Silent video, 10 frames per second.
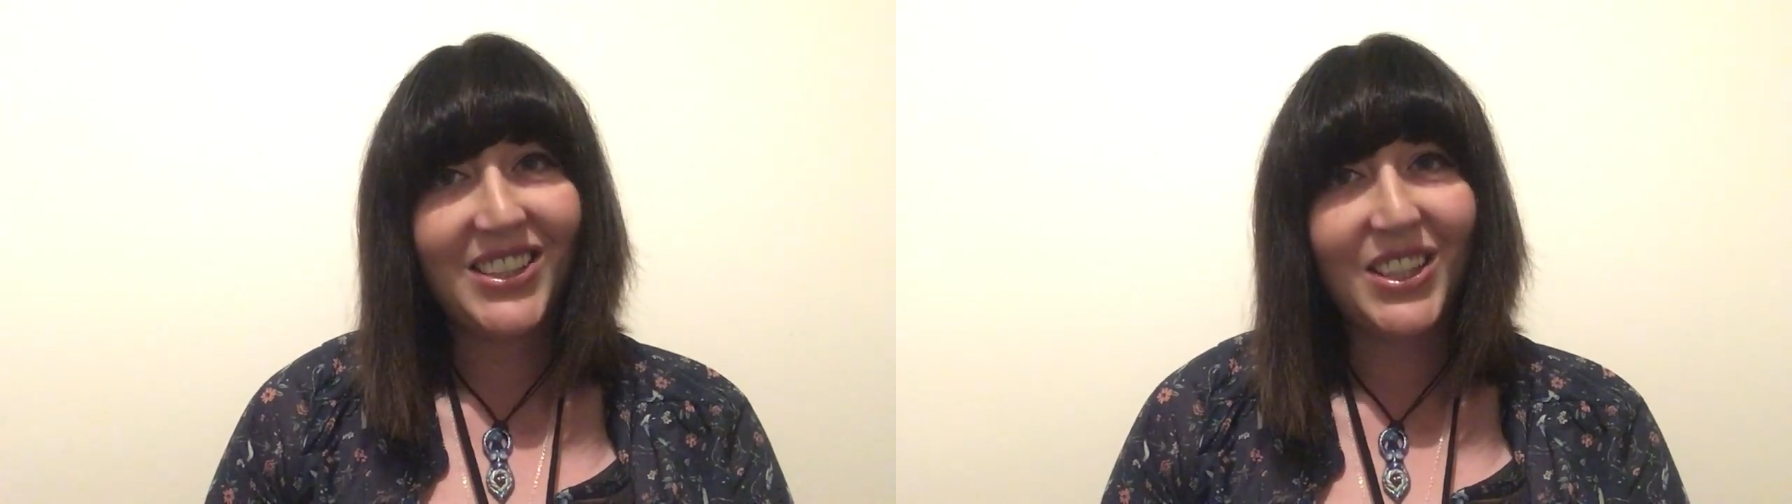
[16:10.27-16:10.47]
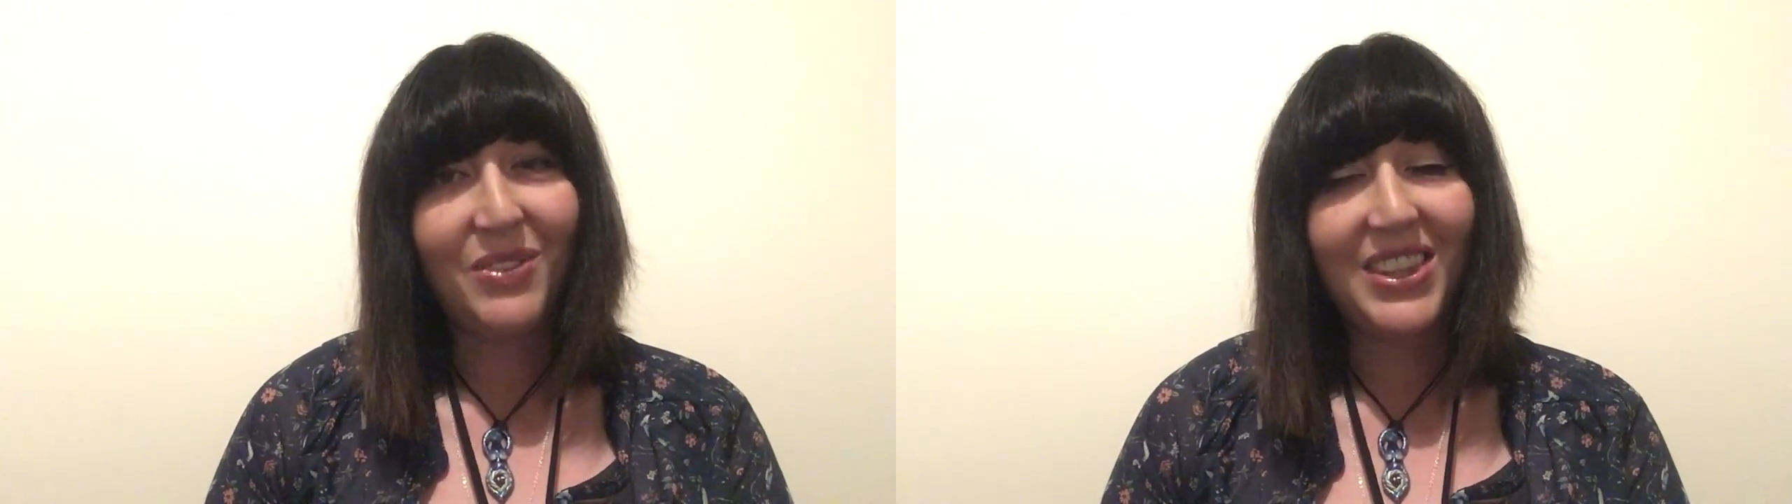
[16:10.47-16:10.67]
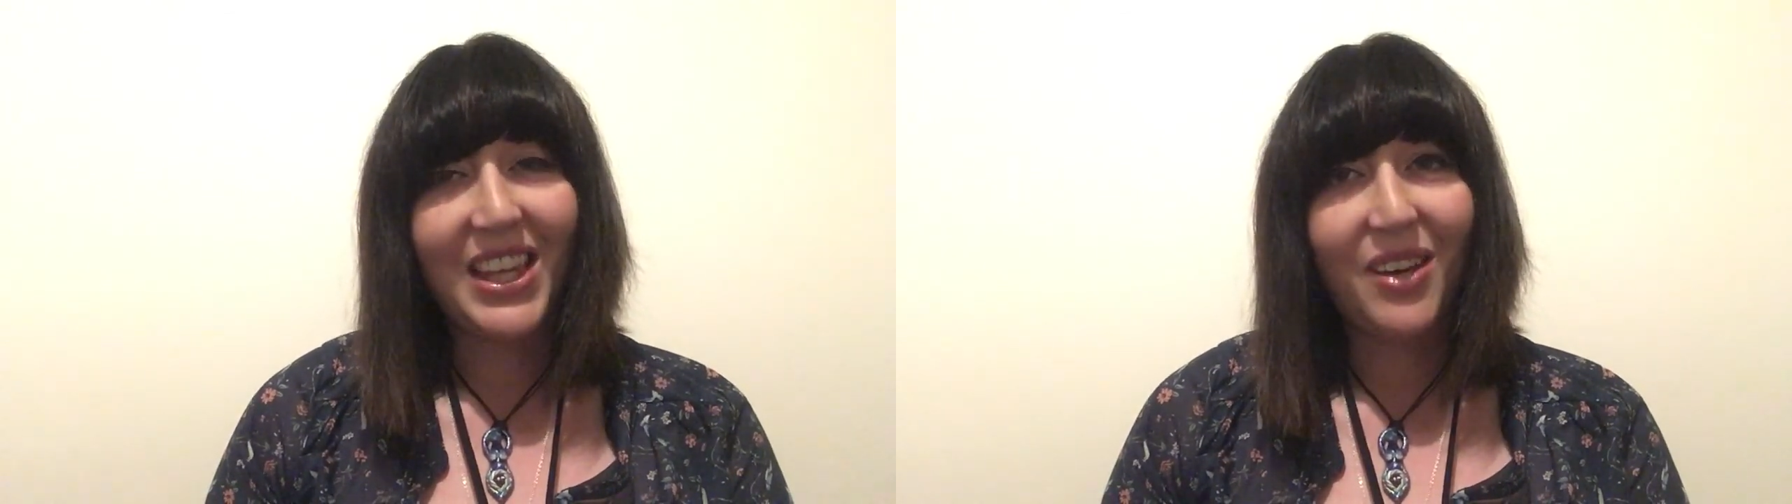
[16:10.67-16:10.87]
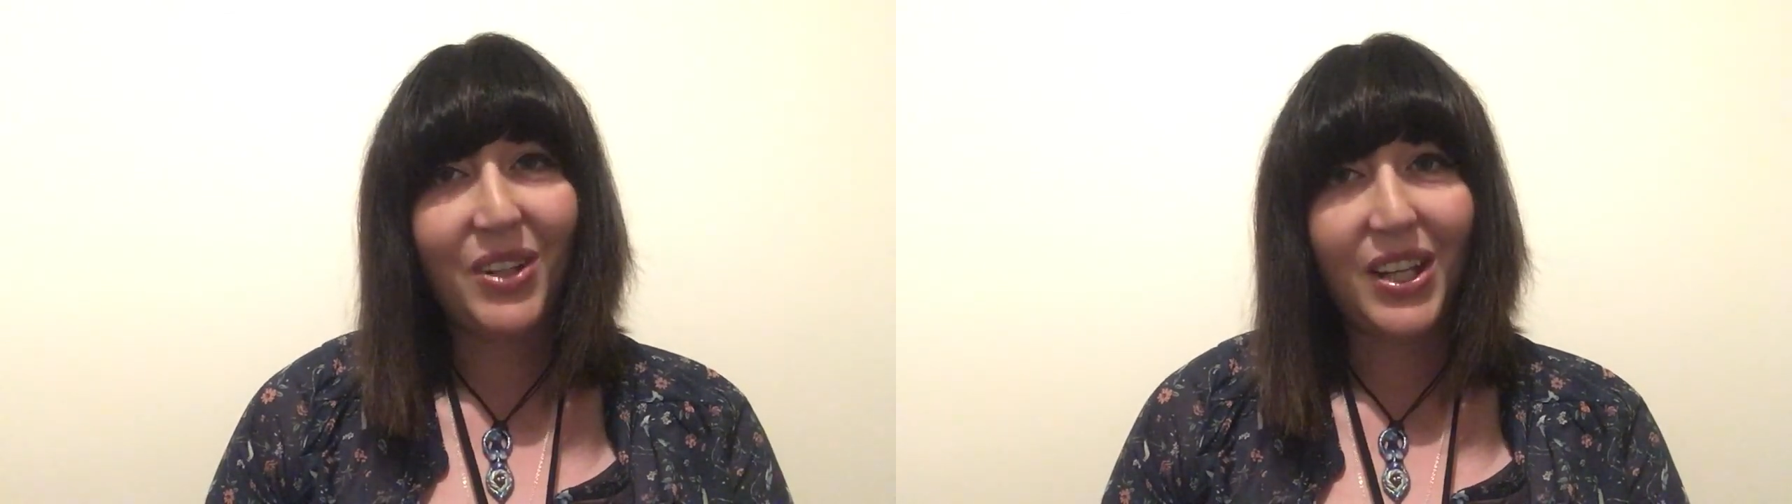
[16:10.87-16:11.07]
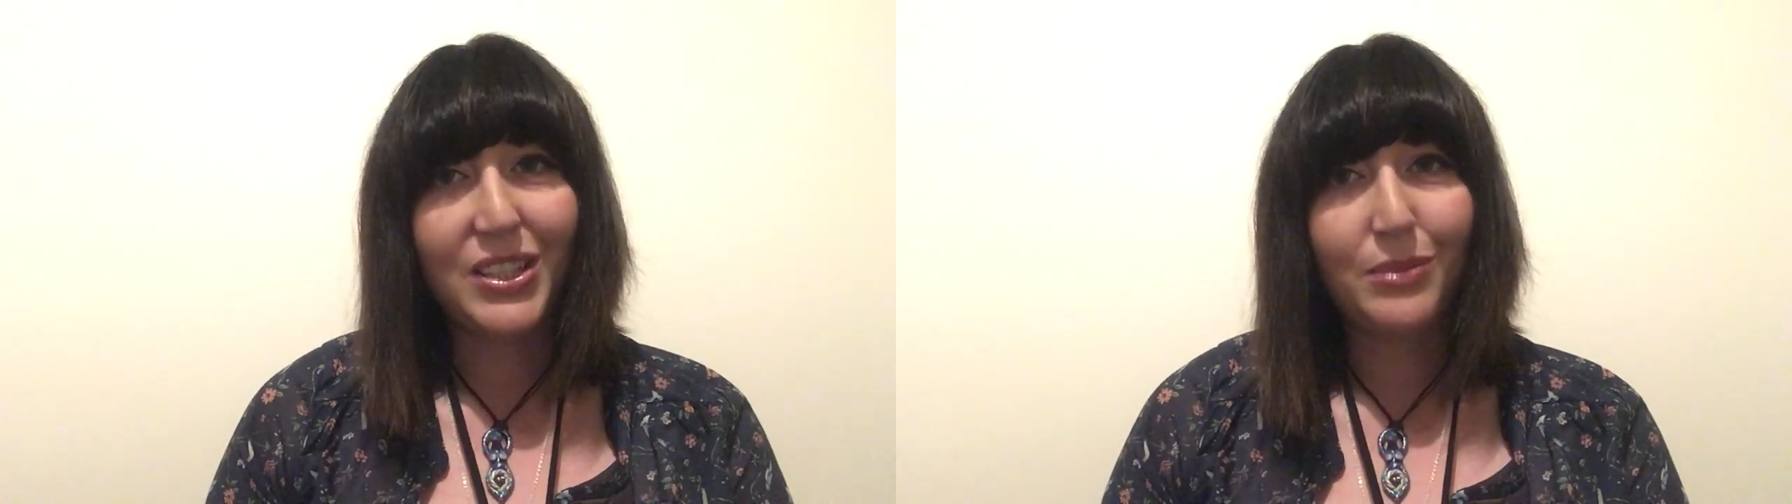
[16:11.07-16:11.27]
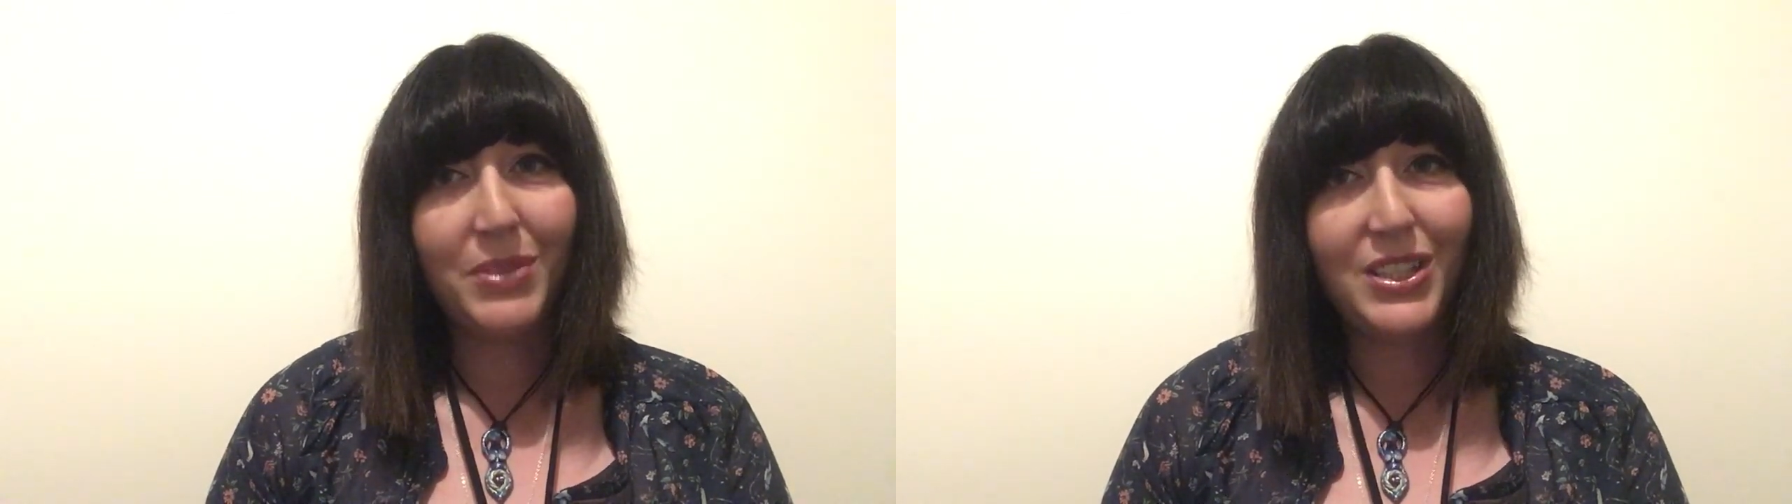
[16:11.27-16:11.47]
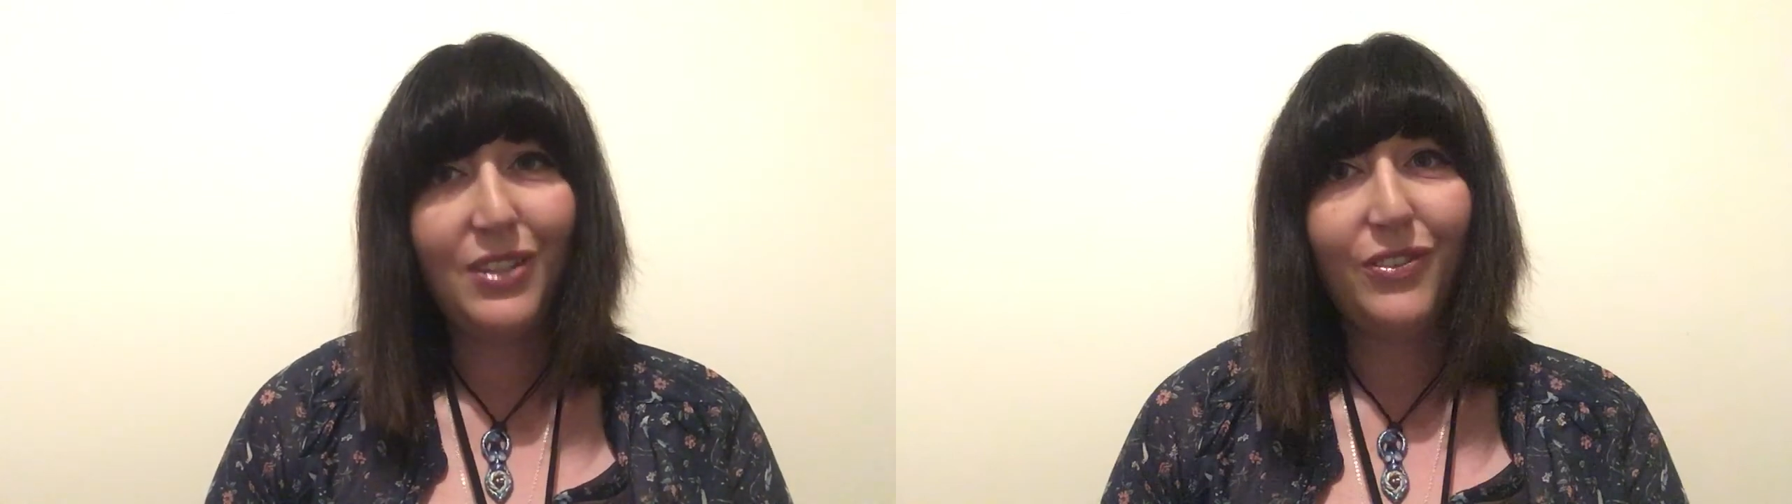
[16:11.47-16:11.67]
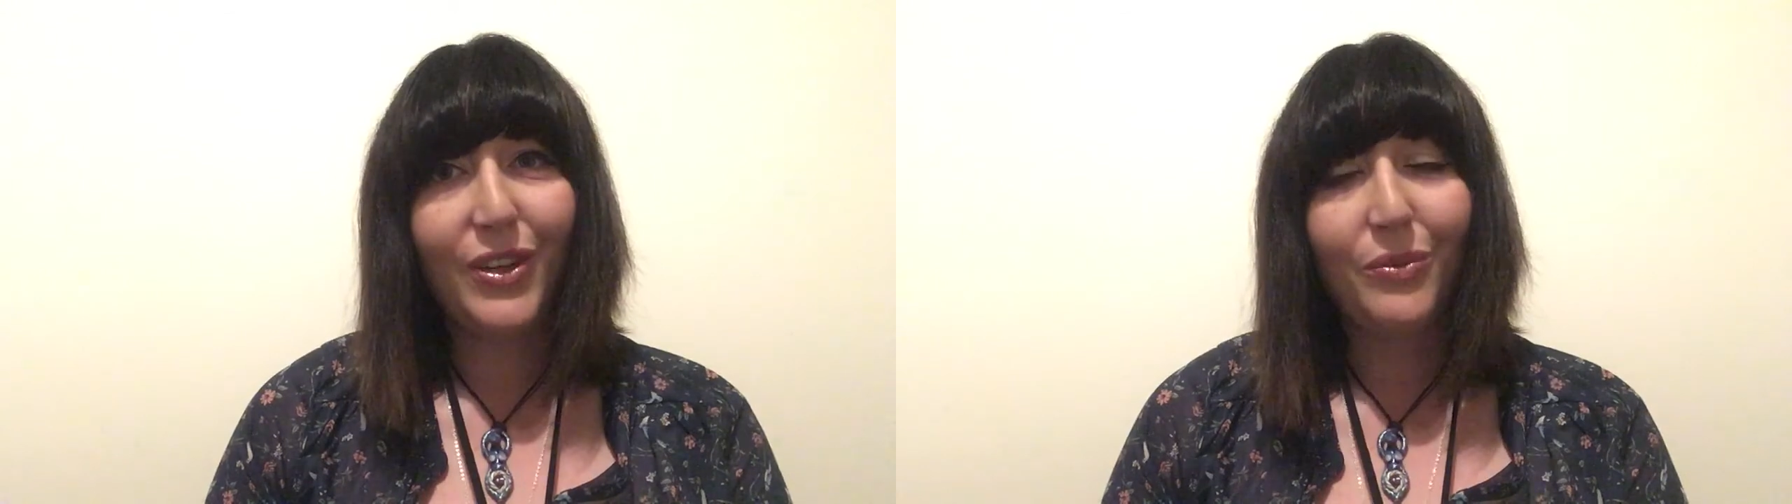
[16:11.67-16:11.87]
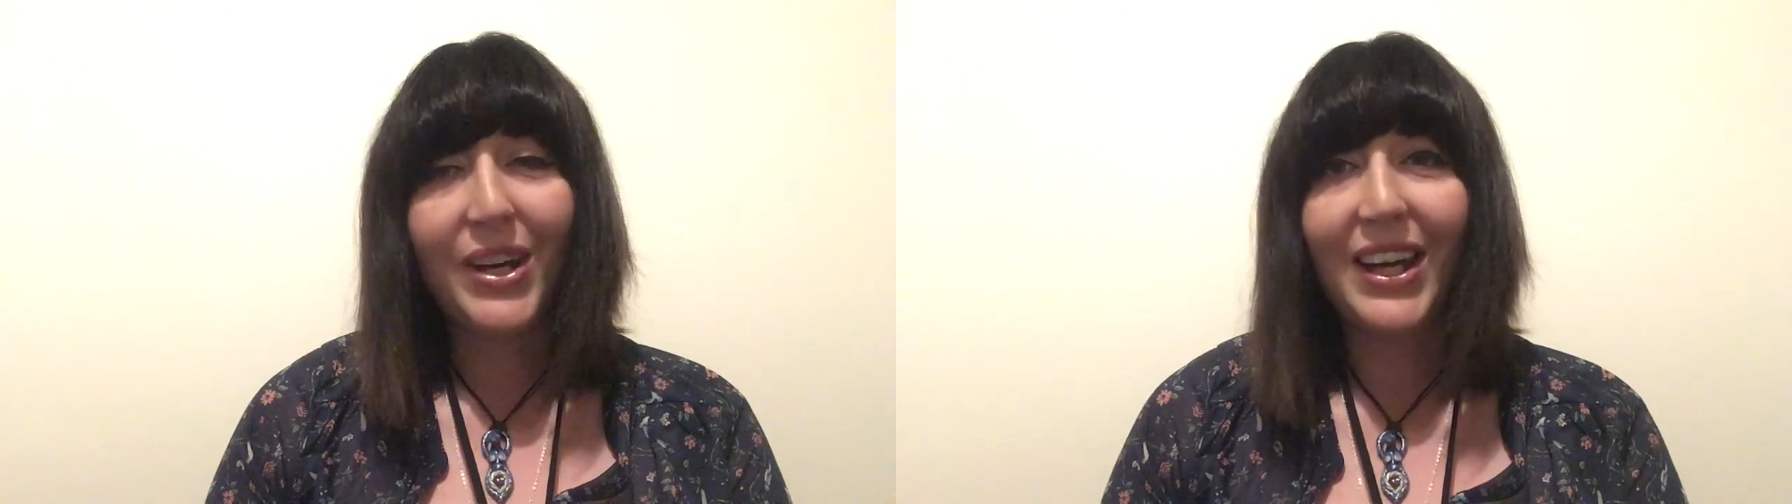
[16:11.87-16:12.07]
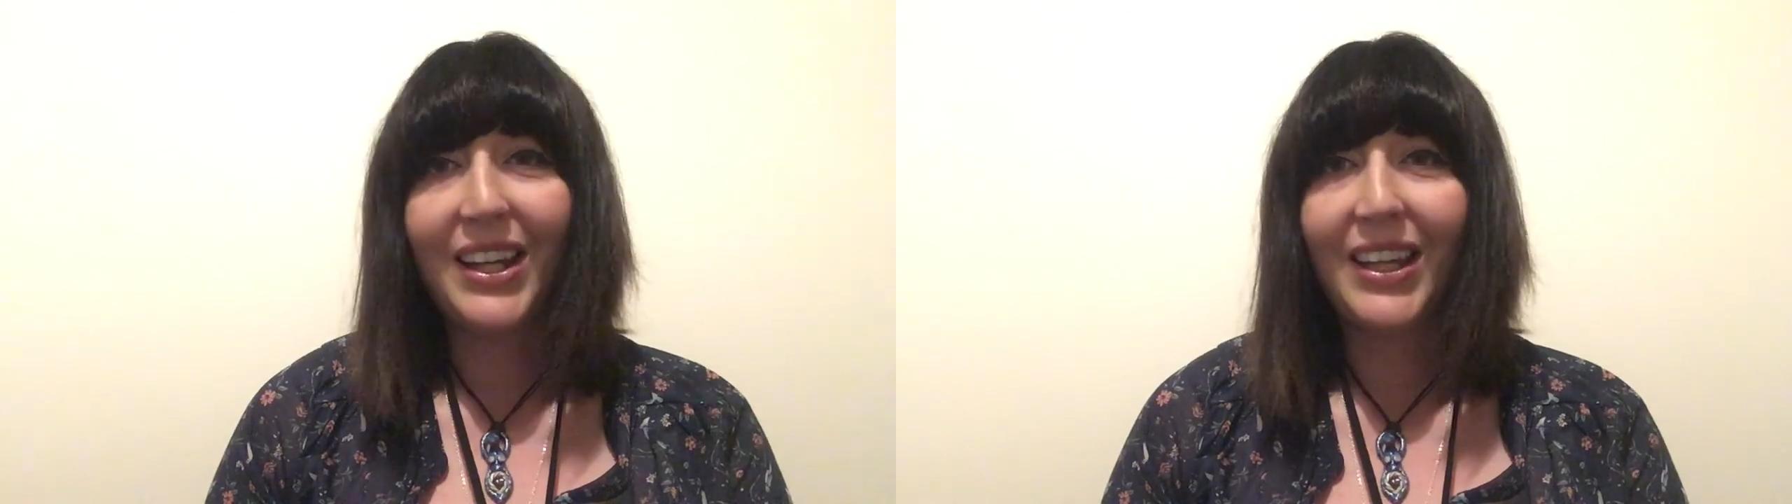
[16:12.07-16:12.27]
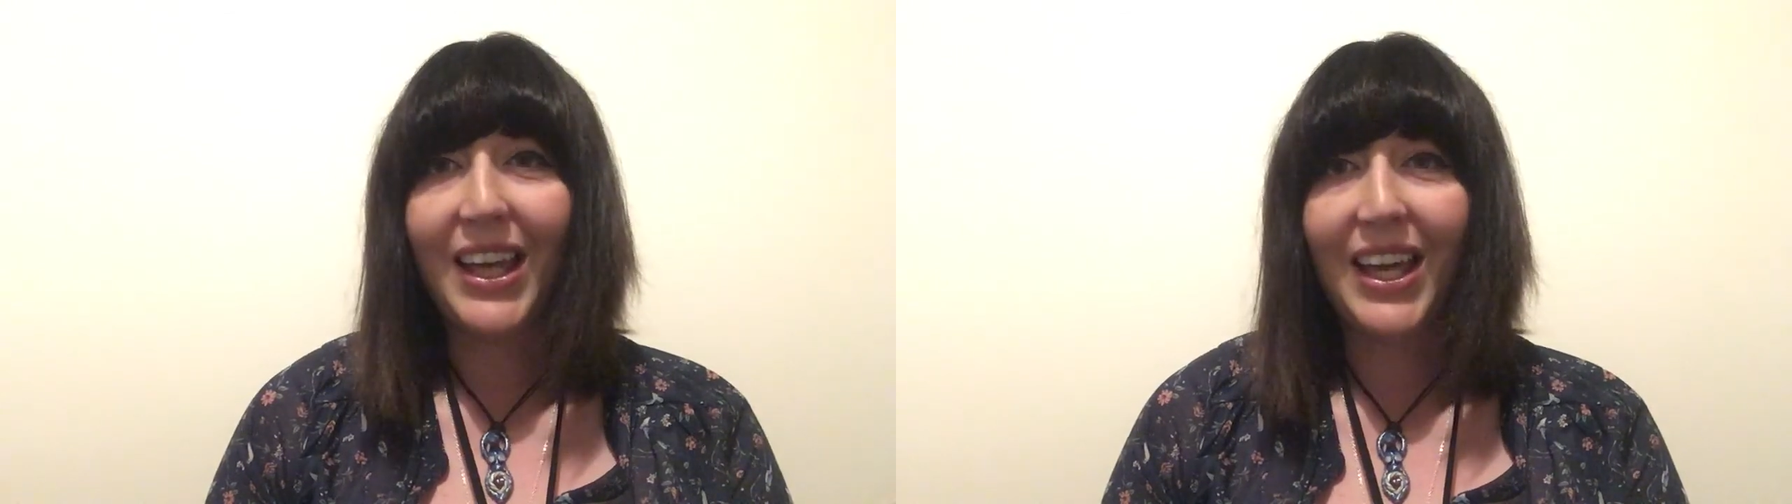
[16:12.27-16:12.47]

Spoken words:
So with that, I'm going to bid you farewell,